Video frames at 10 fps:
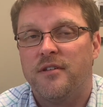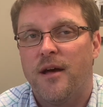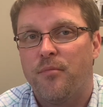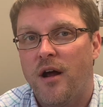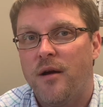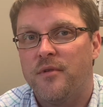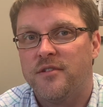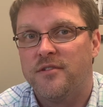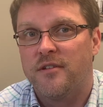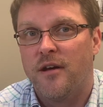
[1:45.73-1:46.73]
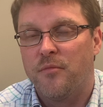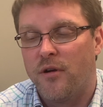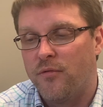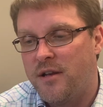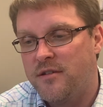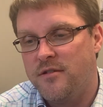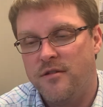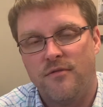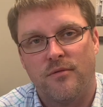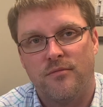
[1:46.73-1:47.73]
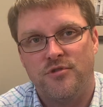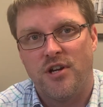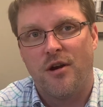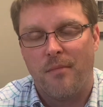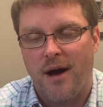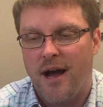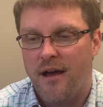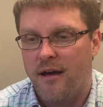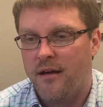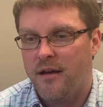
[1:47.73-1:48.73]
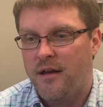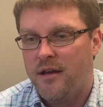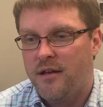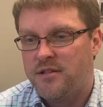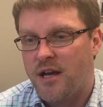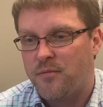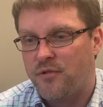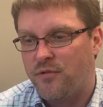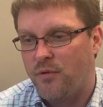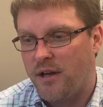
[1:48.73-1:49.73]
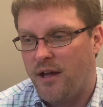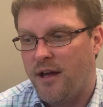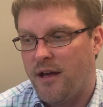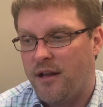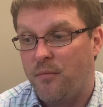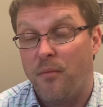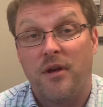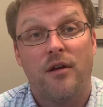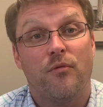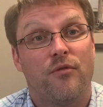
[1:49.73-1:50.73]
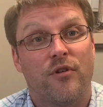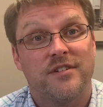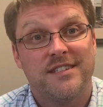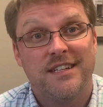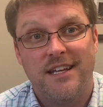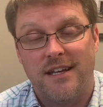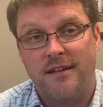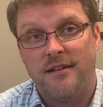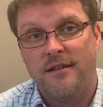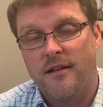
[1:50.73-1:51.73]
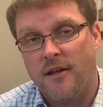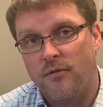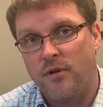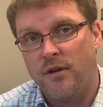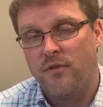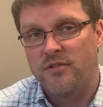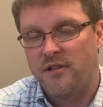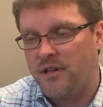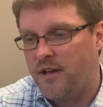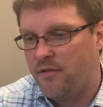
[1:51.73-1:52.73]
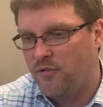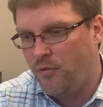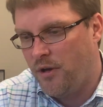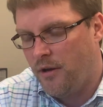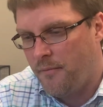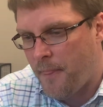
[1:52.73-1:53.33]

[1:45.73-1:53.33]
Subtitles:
And that promise, I'm going to read to you from Jeremiah chapter 29. I'm going to begin with verse 10 and read verse 11 as well.